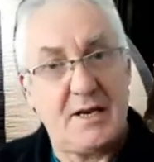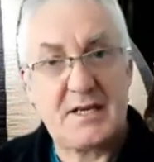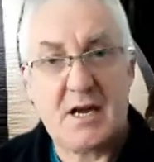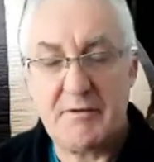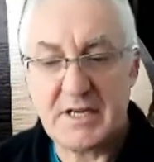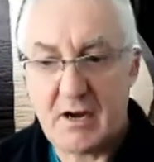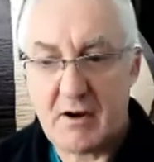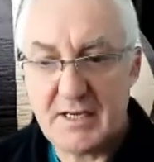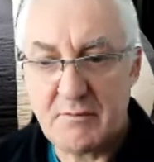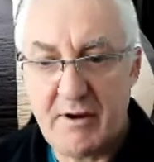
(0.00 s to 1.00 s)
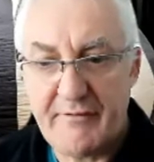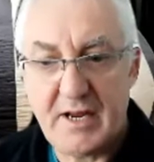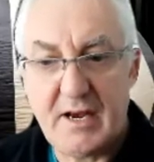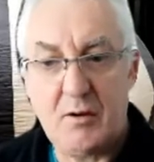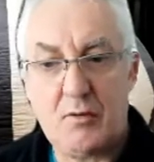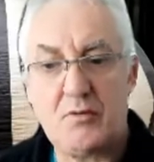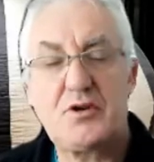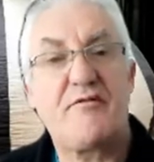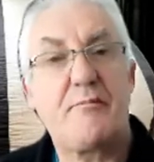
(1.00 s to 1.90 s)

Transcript: This coincides with the launch